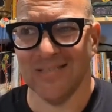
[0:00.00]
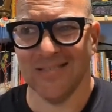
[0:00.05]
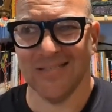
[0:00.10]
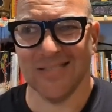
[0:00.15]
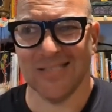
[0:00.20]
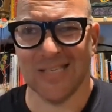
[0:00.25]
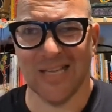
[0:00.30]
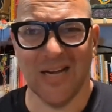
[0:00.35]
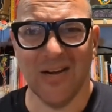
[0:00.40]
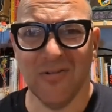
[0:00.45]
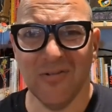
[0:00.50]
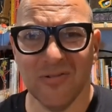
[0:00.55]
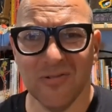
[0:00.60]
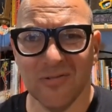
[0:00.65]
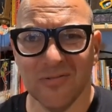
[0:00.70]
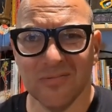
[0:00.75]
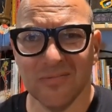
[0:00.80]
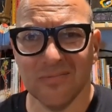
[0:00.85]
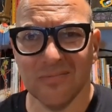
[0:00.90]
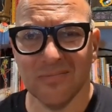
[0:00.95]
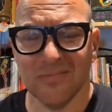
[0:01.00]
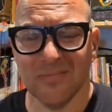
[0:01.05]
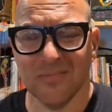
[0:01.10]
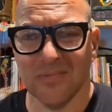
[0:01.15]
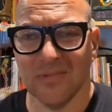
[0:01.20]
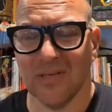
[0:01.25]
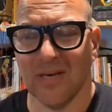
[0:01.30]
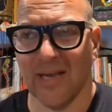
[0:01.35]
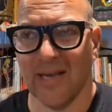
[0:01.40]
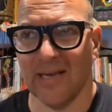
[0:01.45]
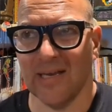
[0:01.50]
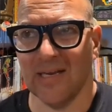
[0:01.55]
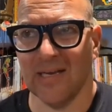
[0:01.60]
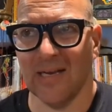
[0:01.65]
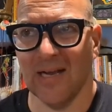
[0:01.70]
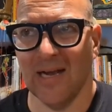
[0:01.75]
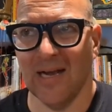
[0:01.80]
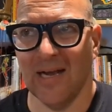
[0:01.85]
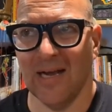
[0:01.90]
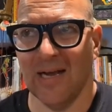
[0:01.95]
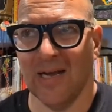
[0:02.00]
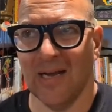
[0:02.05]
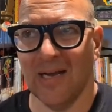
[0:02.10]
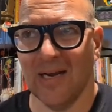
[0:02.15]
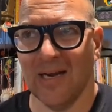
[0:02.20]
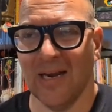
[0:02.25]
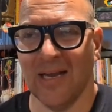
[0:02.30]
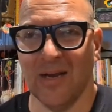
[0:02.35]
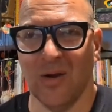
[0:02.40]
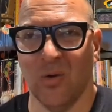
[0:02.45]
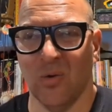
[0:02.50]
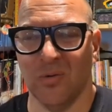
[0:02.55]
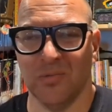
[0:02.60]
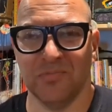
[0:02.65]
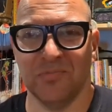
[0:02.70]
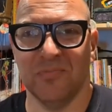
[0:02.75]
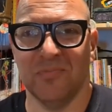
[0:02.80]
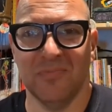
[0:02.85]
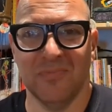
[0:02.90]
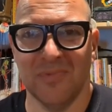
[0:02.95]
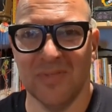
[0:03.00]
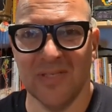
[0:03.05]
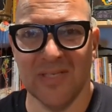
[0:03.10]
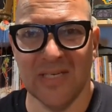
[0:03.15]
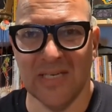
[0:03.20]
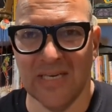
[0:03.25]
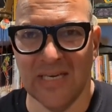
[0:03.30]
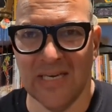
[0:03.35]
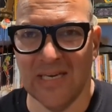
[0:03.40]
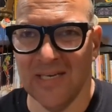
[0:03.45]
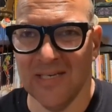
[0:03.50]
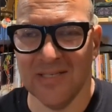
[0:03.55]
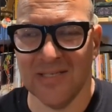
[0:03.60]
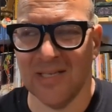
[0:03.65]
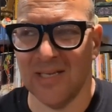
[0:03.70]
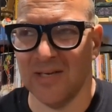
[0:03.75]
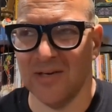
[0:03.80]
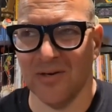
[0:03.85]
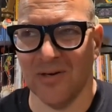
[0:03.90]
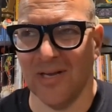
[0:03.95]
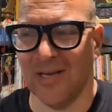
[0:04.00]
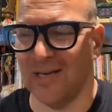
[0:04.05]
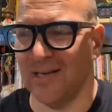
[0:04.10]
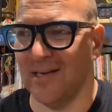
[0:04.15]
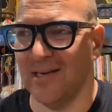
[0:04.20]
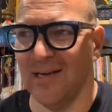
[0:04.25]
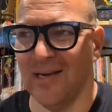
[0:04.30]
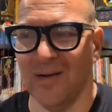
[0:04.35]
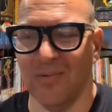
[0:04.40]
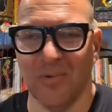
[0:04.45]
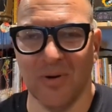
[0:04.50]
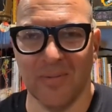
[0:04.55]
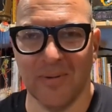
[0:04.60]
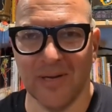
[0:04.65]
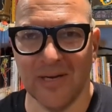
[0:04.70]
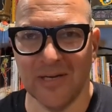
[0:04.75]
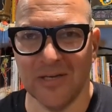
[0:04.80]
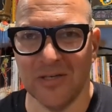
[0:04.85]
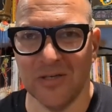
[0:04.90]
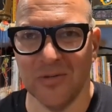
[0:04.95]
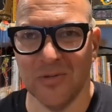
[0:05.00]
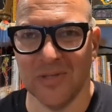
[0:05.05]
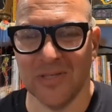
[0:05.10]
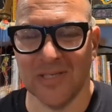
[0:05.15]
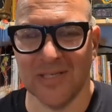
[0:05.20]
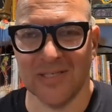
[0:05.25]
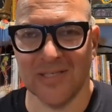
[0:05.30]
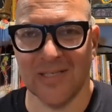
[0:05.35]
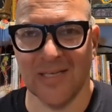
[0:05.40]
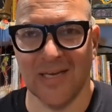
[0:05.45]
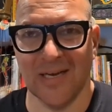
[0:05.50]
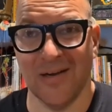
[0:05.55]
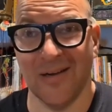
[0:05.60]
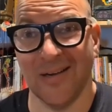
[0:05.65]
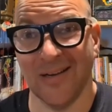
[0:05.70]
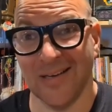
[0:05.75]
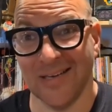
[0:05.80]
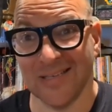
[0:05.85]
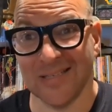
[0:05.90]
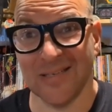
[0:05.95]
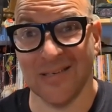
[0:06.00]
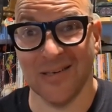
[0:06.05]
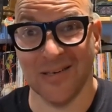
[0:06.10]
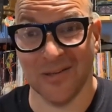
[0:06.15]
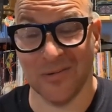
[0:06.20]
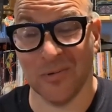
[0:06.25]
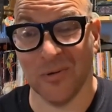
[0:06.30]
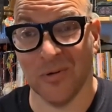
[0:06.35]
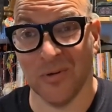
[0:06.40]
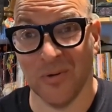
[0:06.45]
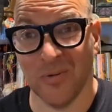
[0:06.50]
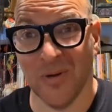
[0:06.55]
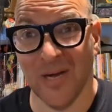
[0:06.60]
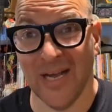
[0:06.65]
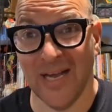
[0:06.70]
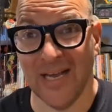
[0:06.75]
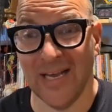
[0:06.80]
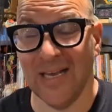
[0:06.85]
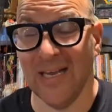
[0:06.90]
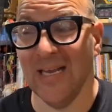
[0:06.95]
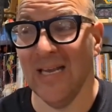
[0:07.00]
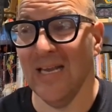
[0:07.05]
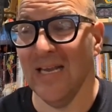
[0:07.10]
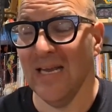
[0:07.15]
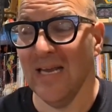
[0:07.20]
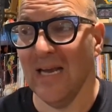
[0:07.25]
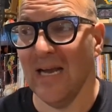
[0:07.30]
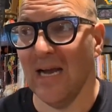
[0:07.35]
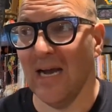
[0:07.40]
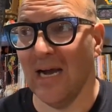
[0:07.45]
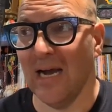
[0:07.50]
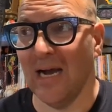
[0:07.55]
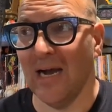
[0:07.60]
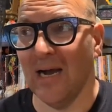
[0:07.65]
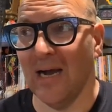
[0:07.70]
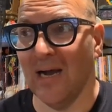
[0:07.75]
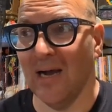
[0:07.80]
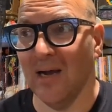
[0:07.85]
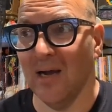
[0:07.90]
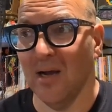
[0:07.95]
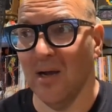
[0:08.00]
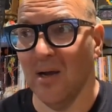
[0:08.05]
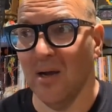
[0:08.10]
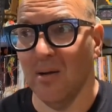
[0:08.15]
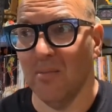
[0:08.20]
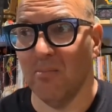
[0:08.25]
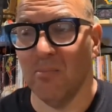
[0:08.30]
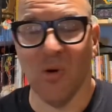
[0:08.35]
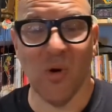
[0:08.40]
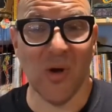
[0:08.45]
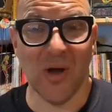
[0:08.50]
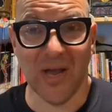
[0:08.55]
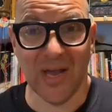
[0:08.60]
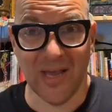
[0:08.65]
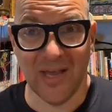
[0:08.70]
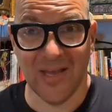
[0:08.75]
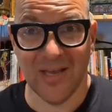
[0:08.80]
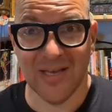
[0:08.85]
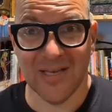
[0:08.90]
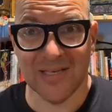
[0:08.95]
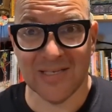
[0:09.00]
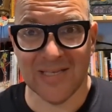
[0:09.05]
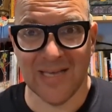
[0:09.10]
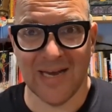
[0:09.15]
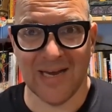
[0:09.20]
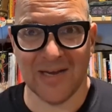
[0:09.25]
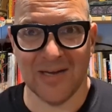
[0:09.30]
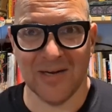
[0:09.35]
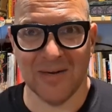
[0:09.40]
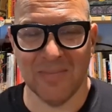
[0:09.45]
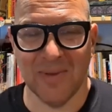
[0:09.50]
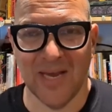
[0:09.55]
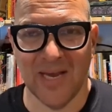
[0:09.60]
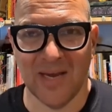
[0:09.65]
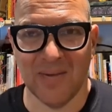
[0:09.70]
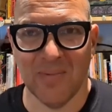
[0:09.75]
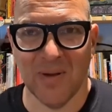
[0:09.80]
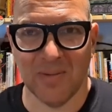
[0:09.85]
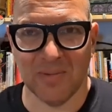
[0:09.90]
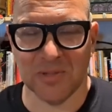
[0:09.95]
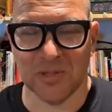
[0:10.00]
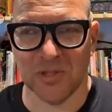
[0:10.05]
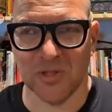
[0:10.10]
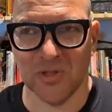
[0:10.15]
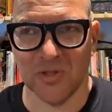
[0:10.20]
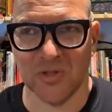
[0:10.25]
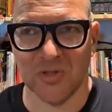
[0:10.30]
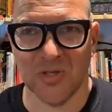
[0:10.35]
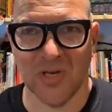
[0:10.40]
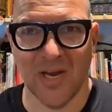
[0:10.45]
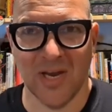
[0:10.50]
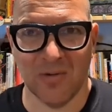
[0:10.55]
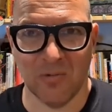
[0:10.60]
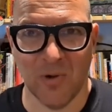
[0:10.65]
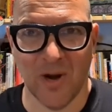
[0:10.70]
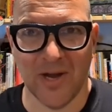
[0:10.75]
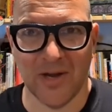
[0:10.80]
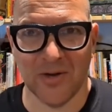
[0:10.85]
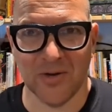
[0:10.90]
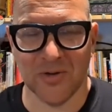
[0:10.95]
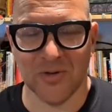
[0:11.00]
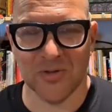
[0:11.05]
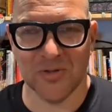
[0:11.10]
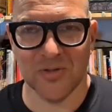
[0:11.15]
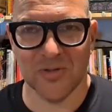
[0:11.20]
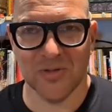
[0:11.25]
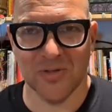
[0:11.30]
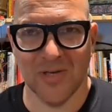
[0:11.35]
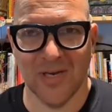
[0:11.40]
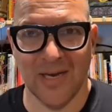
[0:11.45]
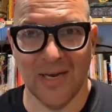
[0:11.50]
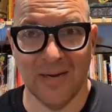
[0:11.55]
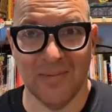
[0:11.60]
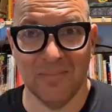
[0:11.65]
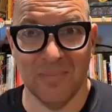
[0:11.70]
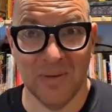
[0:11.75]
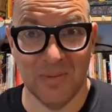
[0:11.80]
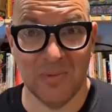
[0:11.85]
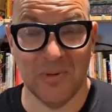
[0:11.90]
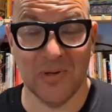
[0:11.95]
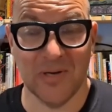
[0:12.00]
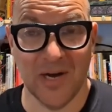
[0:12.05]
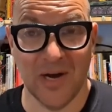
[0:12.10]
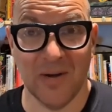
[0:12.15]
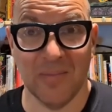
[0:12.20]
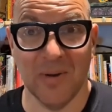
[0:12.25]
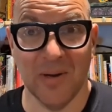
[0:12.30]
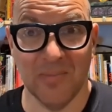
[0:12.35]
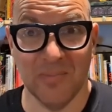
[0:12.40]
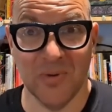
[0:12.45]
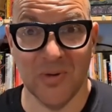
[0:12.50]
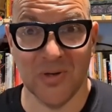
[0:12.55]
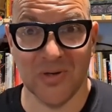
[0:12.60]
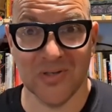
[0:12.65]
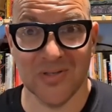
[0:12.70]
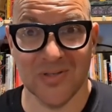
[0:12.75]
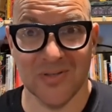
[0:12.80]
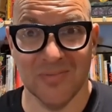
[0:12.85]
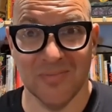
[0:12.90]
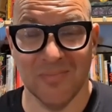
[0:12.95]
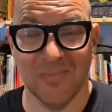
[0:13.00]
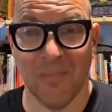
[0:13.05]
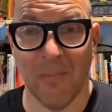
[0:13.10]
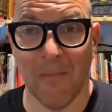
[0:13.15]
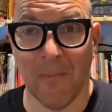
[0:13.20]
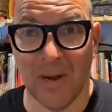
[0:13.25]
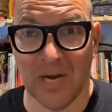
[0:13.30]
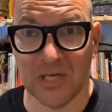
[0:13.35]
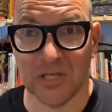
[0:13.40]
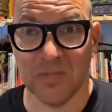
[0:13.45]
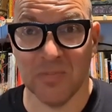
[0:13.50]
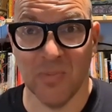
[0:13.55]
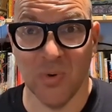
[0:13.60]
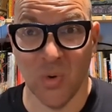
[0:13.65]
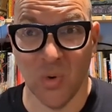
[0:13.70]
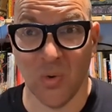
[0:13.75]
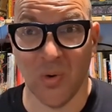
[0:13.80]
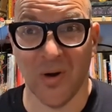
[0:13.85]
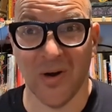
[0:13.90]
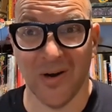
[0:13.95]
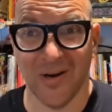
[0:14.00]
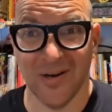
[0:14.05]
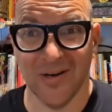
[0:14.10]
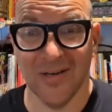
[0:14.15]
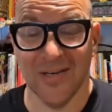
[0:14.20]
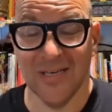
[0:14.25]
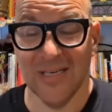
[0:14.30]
stuff, like old CDs that you're like, God, what am I going to do with this thing? Oh, I guess I'm going to throw it away. Boy, is that going to make publishers and writers and people who care about books much poorer.